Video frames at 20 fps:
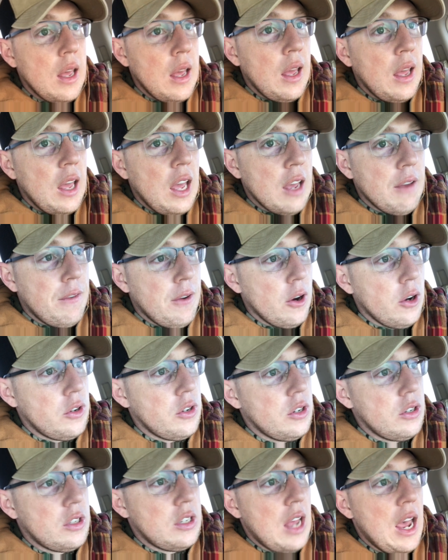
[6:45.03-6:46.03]
If you're
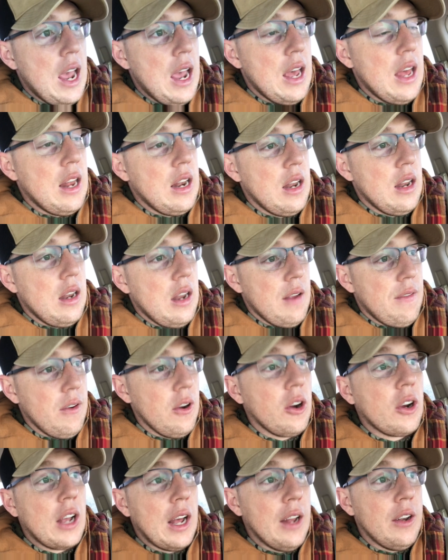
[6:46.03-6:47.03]
just saying, if
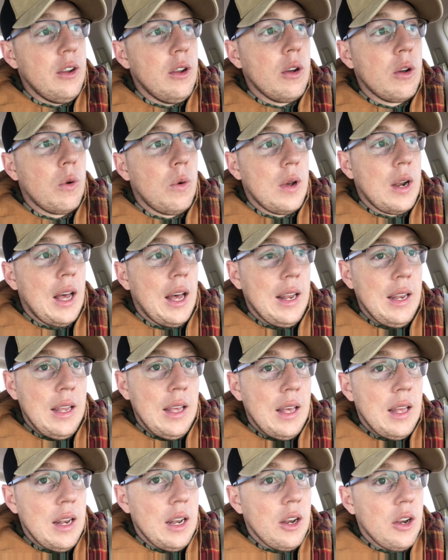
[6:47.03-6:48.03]
you're kind of doing what I
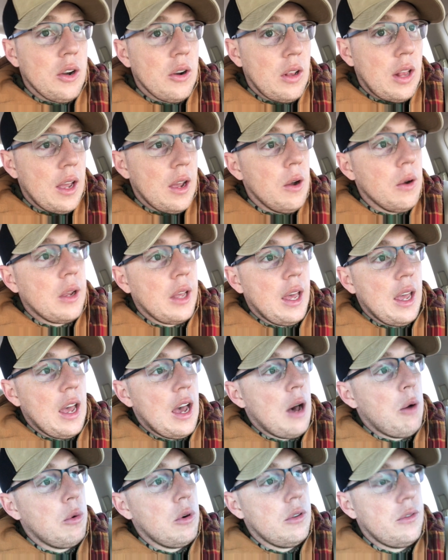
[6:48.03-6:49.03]
did and you're like, okay,
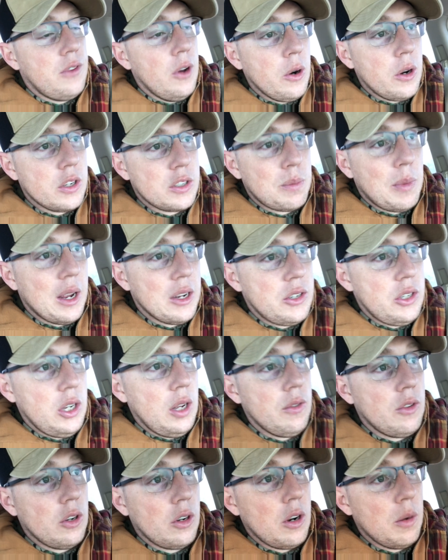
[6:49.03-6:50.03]
I want to focus my
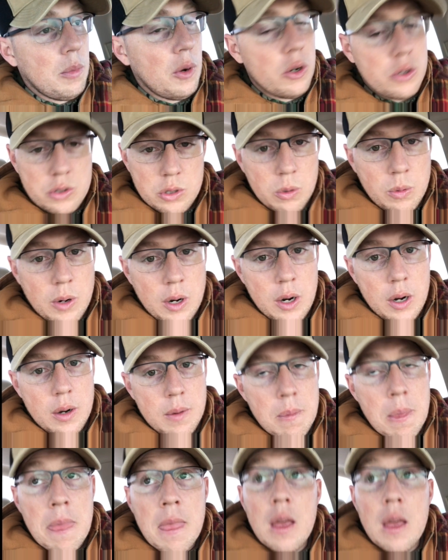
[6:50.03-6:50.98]
shift to commercial work,